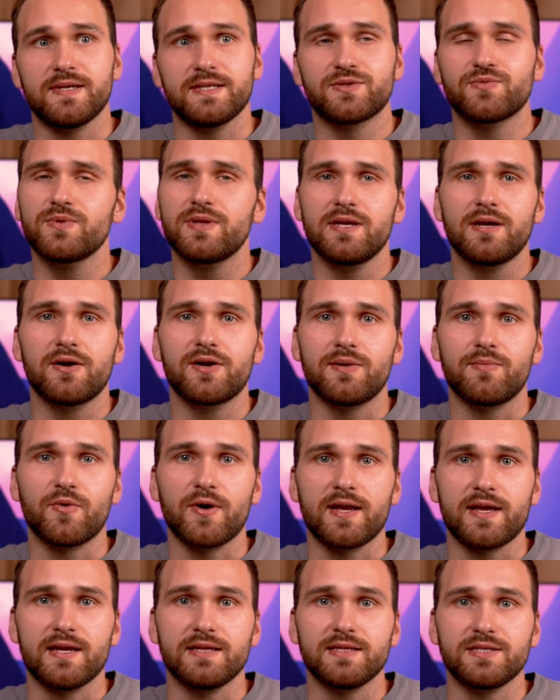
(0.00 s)
It's really hard to
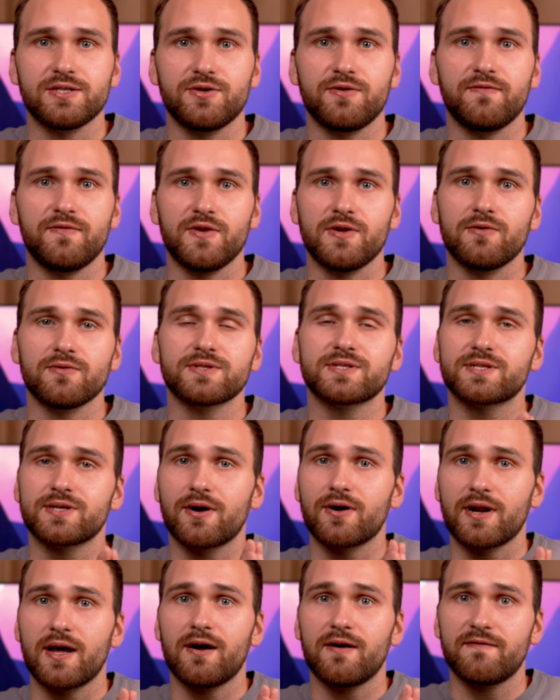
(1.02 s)
break into if you don't
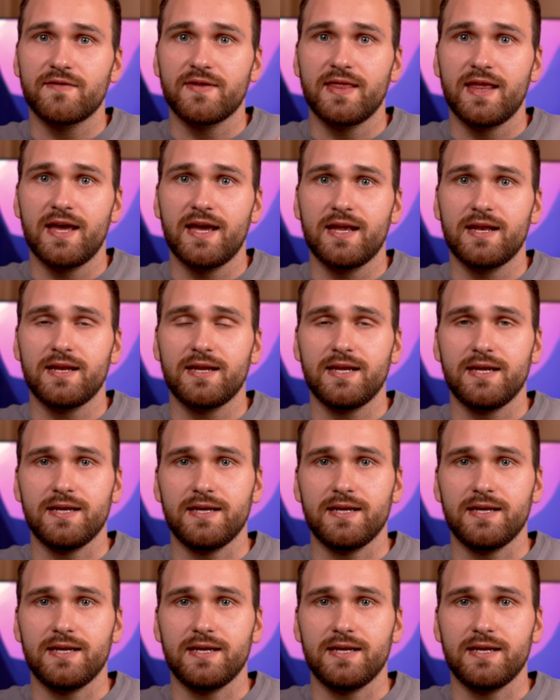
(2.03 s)
start off in that.